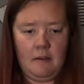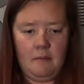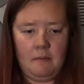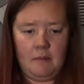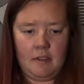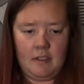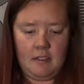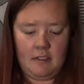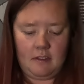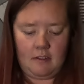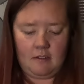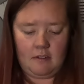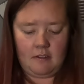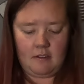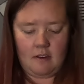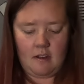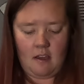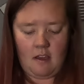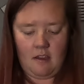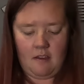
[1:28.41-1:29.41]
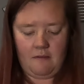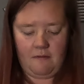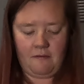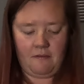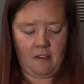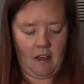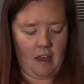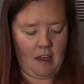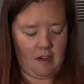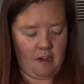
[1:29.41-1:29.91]
because there's not a
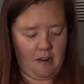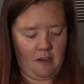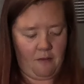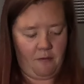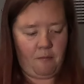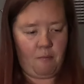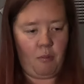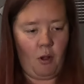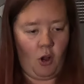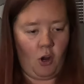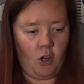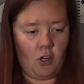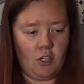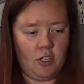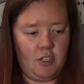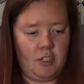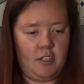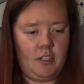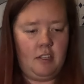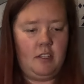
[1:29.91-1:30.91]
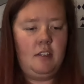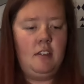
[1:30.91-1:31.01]
flat enough part